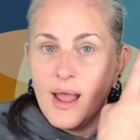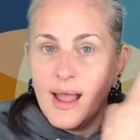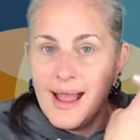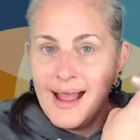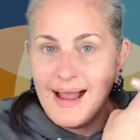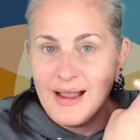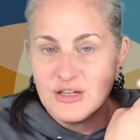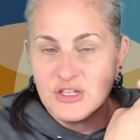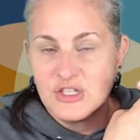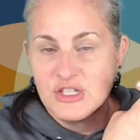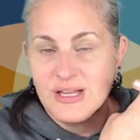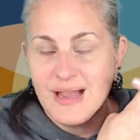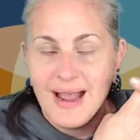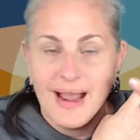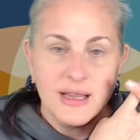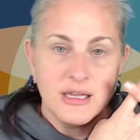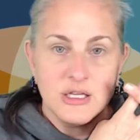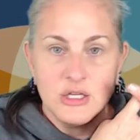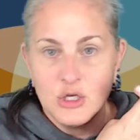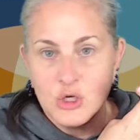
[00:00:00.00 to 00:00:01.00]

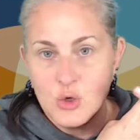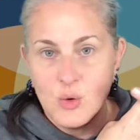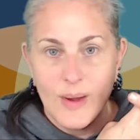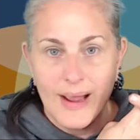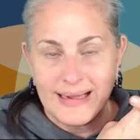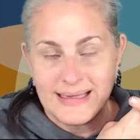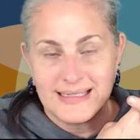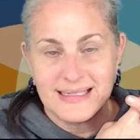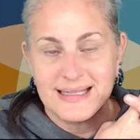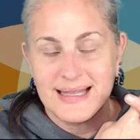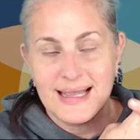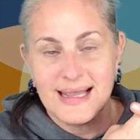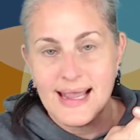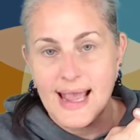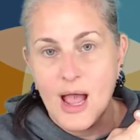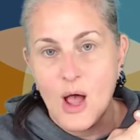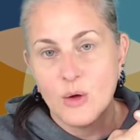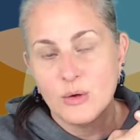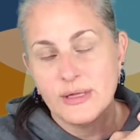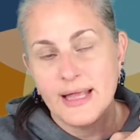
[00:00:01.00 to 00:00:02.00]
hashtag UX Think
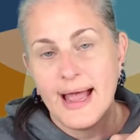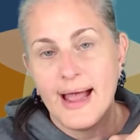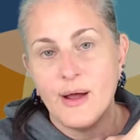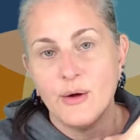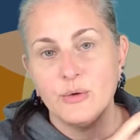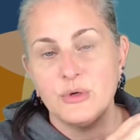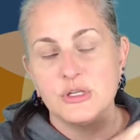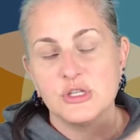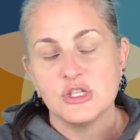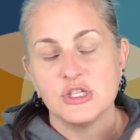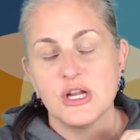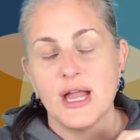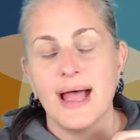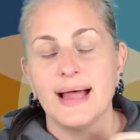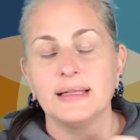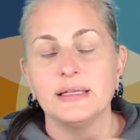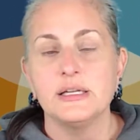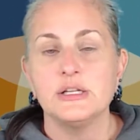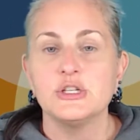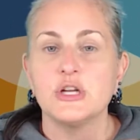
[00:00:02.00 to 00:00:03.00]
Out Loud
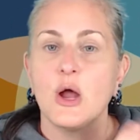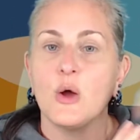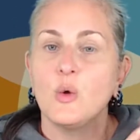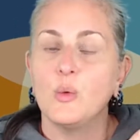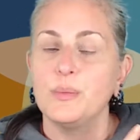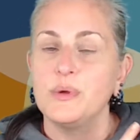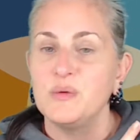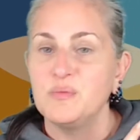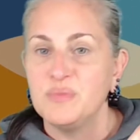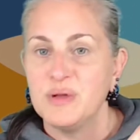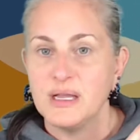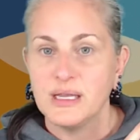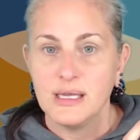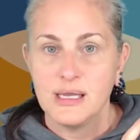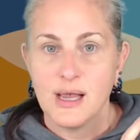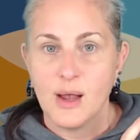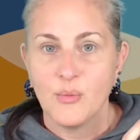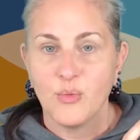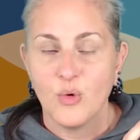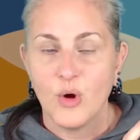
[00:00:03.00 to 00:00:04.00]
challenge. I will be picking
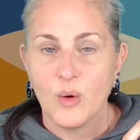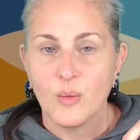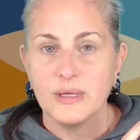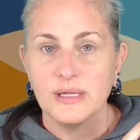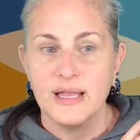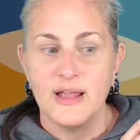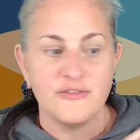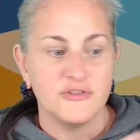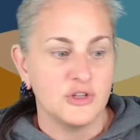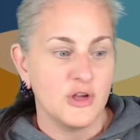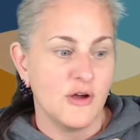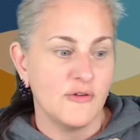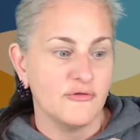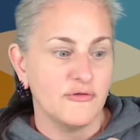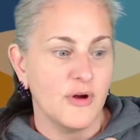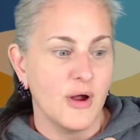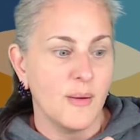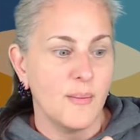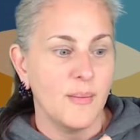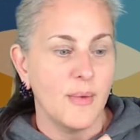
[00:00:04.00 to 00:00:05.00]
up where we left off
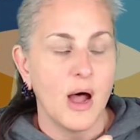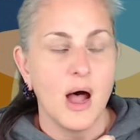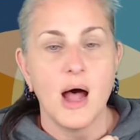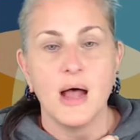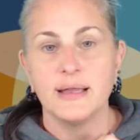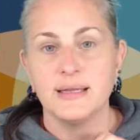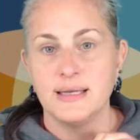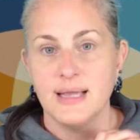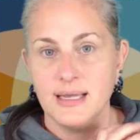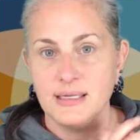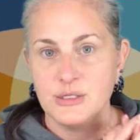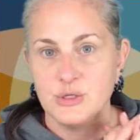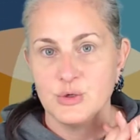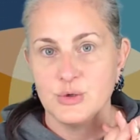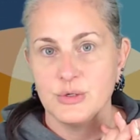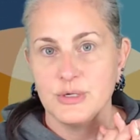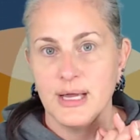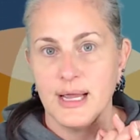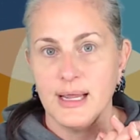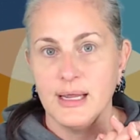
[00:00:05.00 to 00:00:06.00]
from
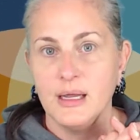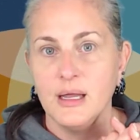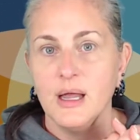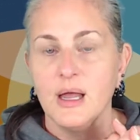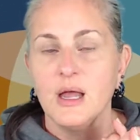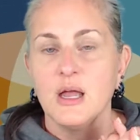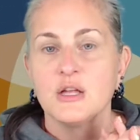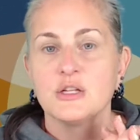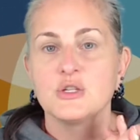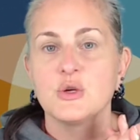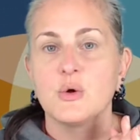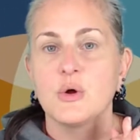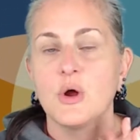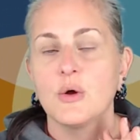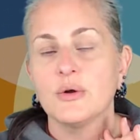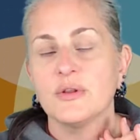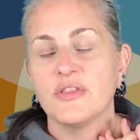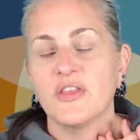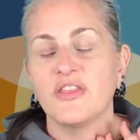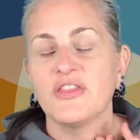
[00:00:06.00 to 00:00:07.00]
yesterday. So go
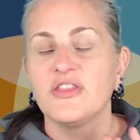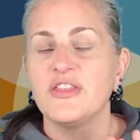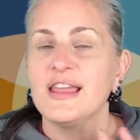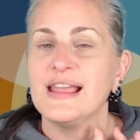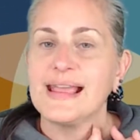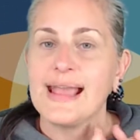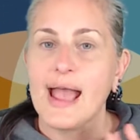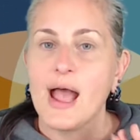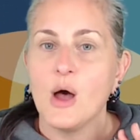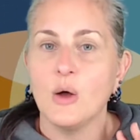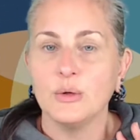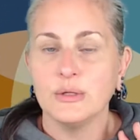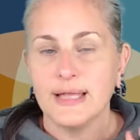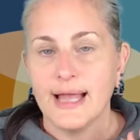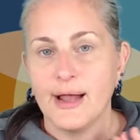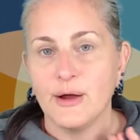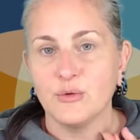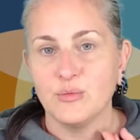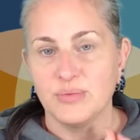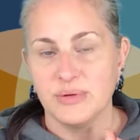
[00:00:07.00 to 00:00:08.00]
to the Think Out
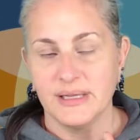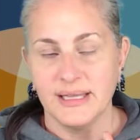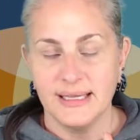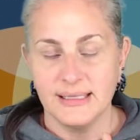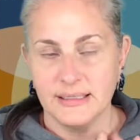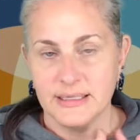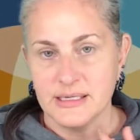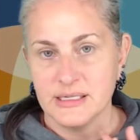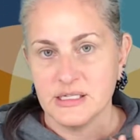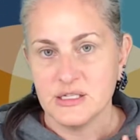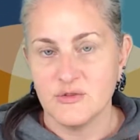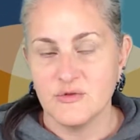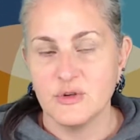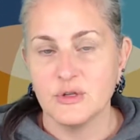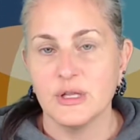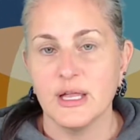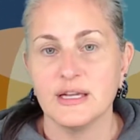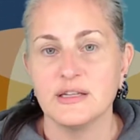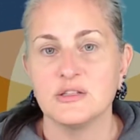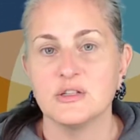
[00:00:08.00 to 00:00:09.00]
Loud playlist if you'd
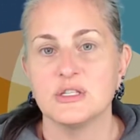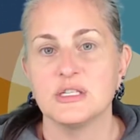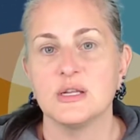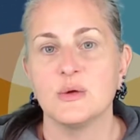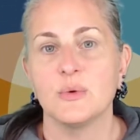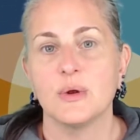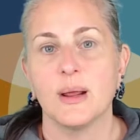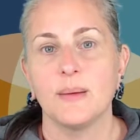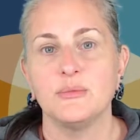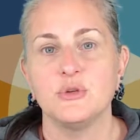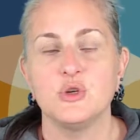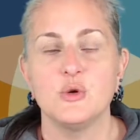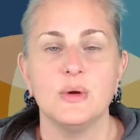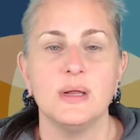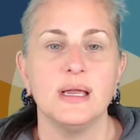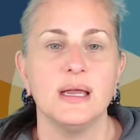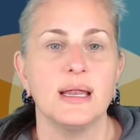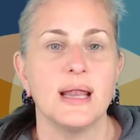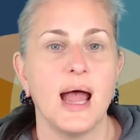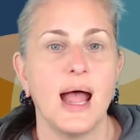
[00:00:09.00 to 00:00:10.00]
like to see what I'm
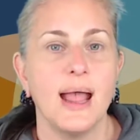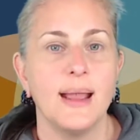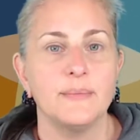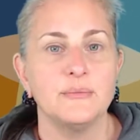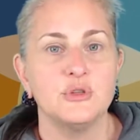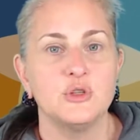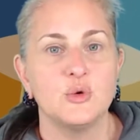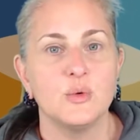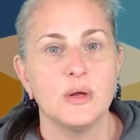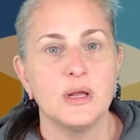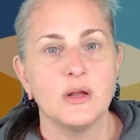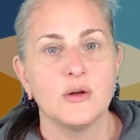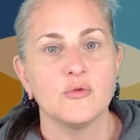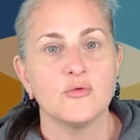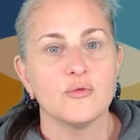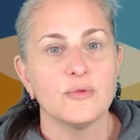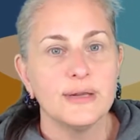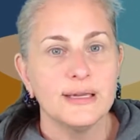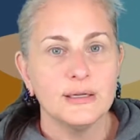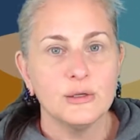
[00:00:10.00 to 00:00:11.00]
doing. And I'm
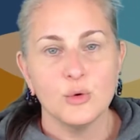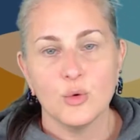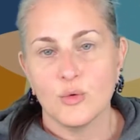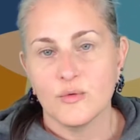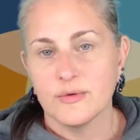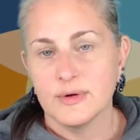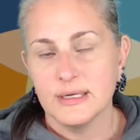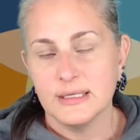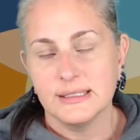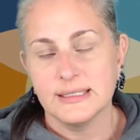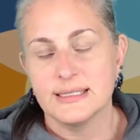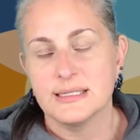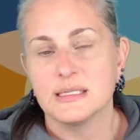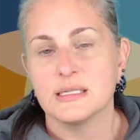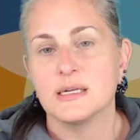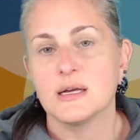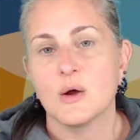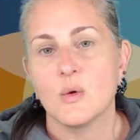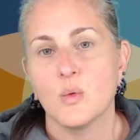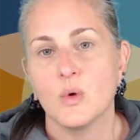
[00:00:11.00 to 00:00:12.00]
doing real or
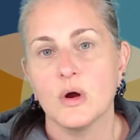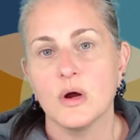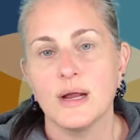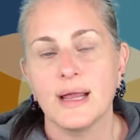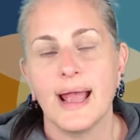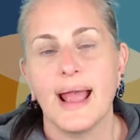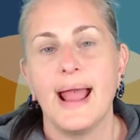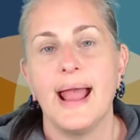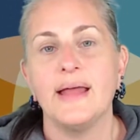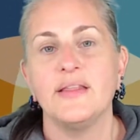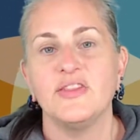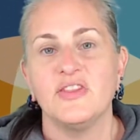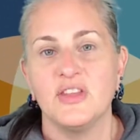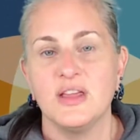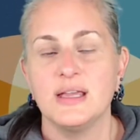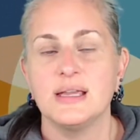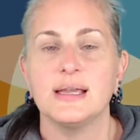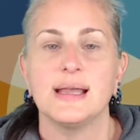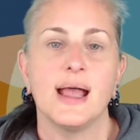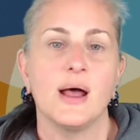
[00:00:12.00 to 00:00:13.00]
realistic work and
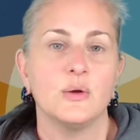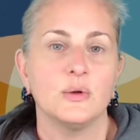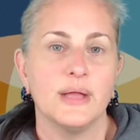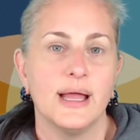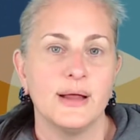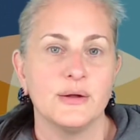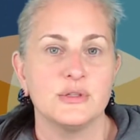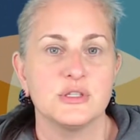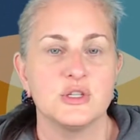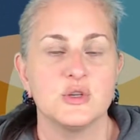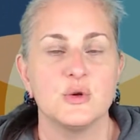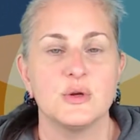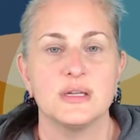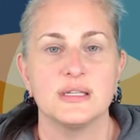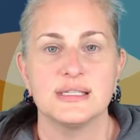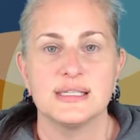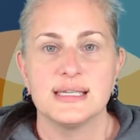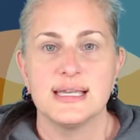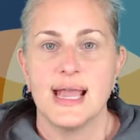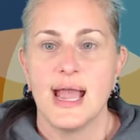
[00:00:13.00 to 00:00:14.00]
thinking out loud so you can
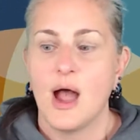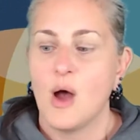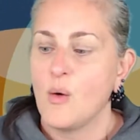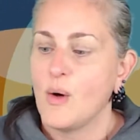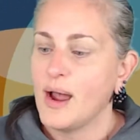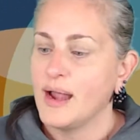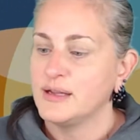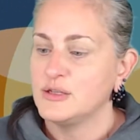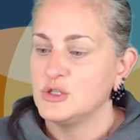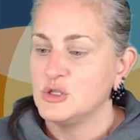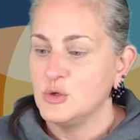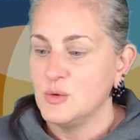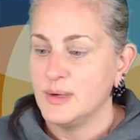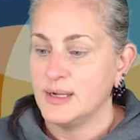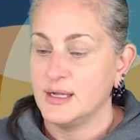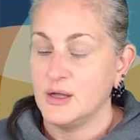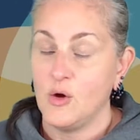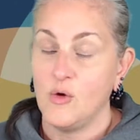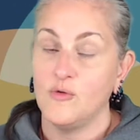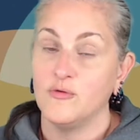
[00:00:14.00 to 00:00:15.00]
see how I do
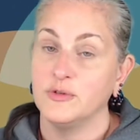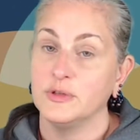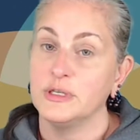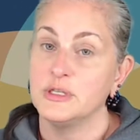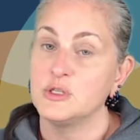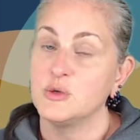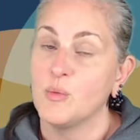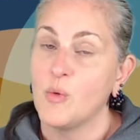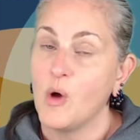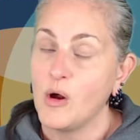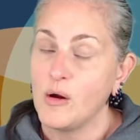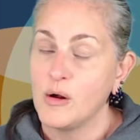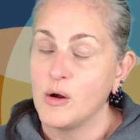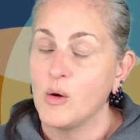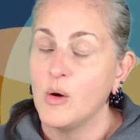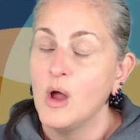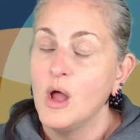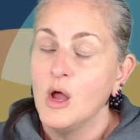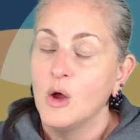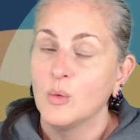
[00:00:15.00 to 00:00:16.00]
it. Hopefully tomorrow
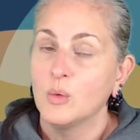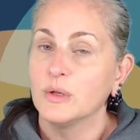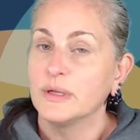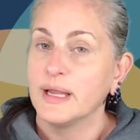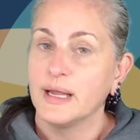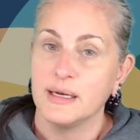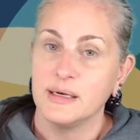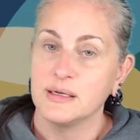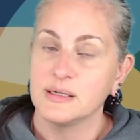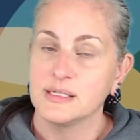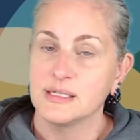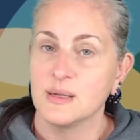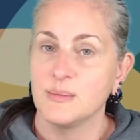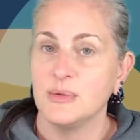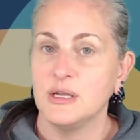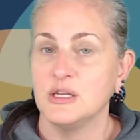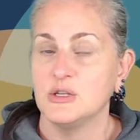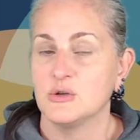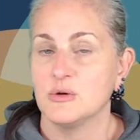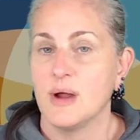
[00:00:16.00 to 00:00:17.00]
we'll get into some
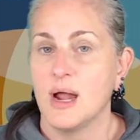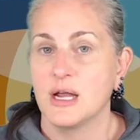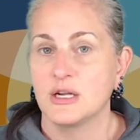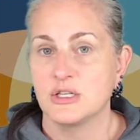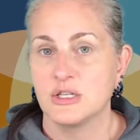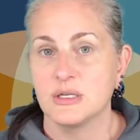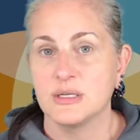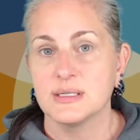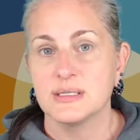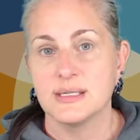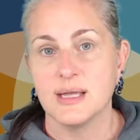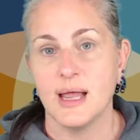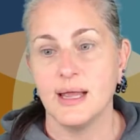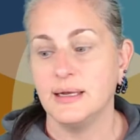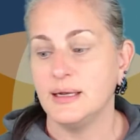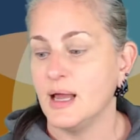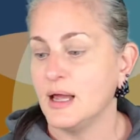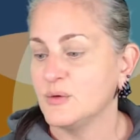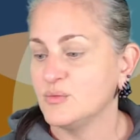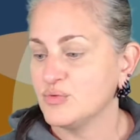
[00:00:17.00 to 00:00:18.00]
interaction design
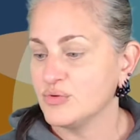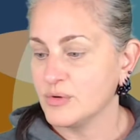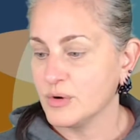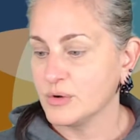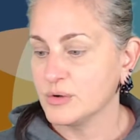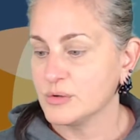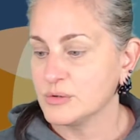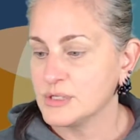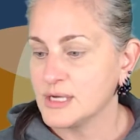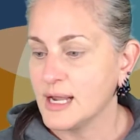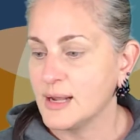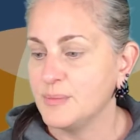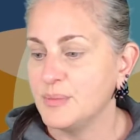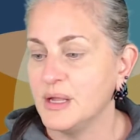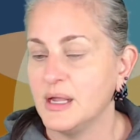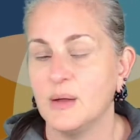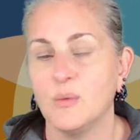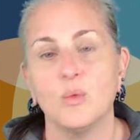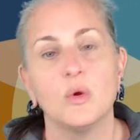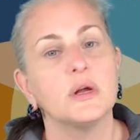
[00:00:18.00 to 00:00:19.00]
and
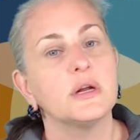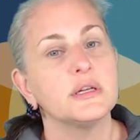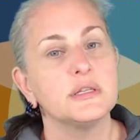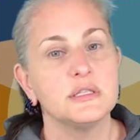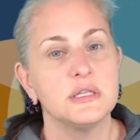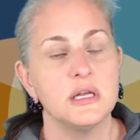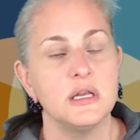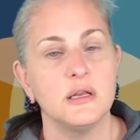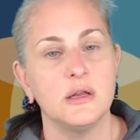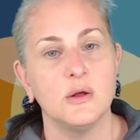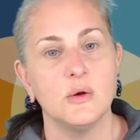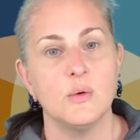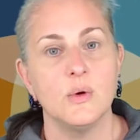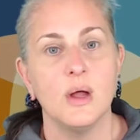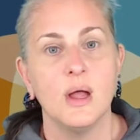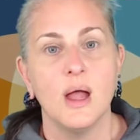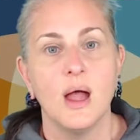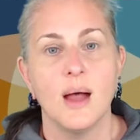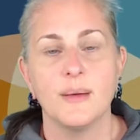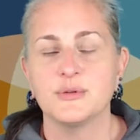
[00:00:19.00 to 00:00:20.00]
prototyping, and we'll continue.
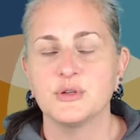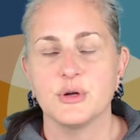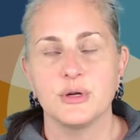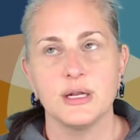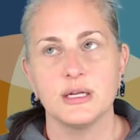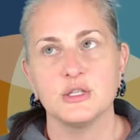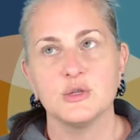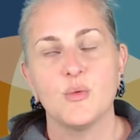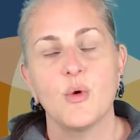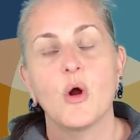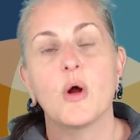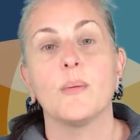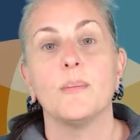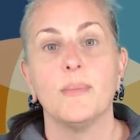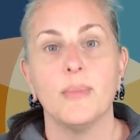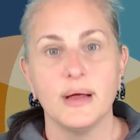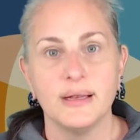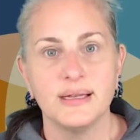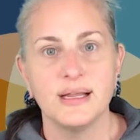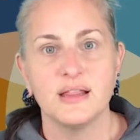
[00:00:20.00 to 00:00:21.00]
I'm sorry, not tomorrow.
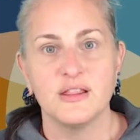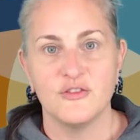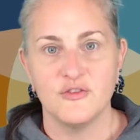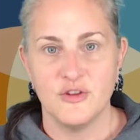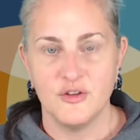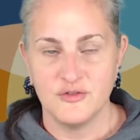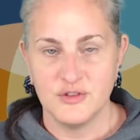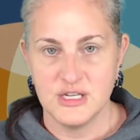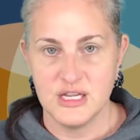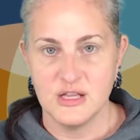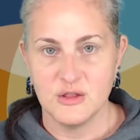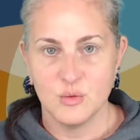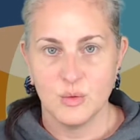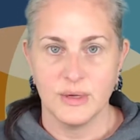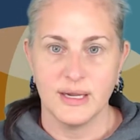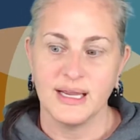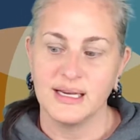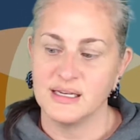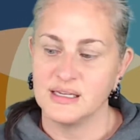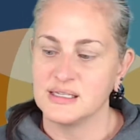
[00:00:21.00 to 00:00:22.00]
Monday the 15th we'll
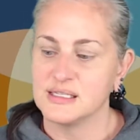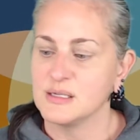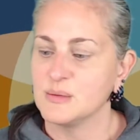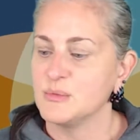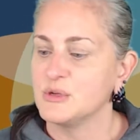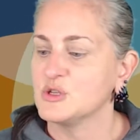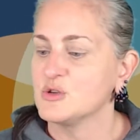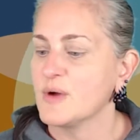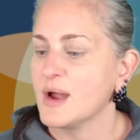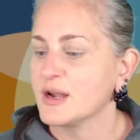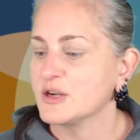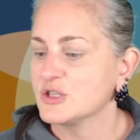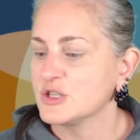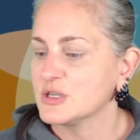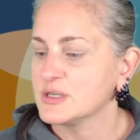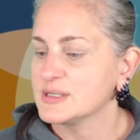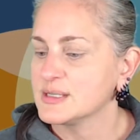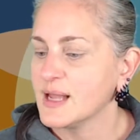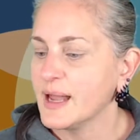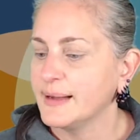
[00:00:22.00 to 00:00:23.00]
get into some interaction
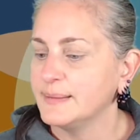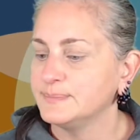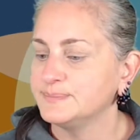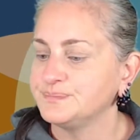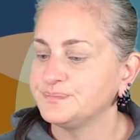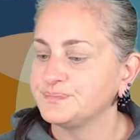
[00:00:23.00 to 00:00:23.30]
design.